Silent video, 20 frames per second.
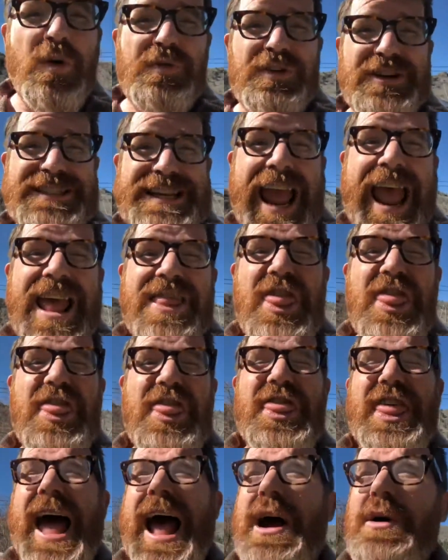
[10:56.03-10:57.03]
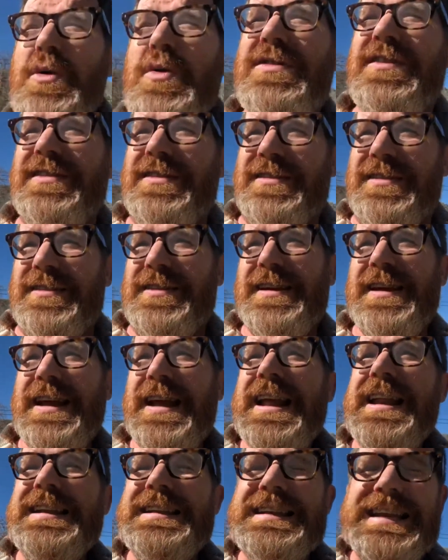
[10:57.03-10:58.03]
10,000
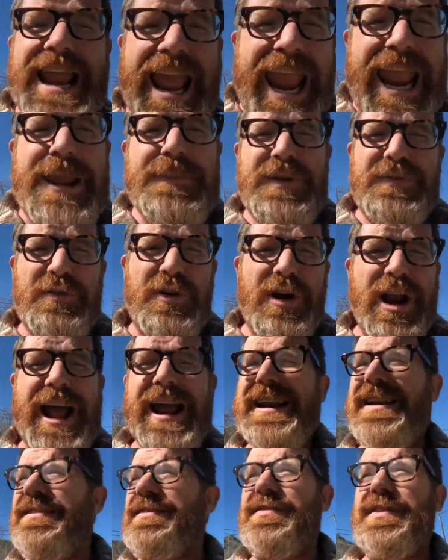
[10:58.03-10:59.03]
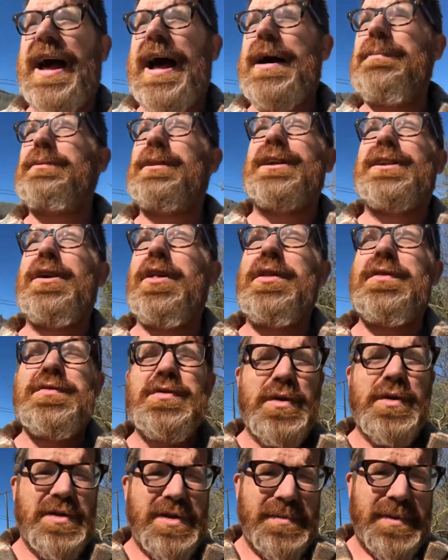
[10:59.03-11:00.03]
named varieties of apple in all of
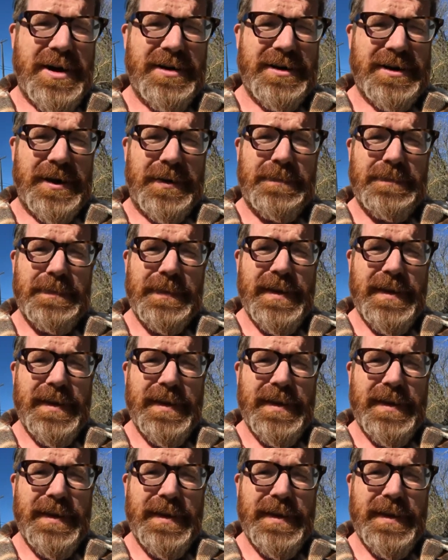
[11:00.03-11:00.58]
North America.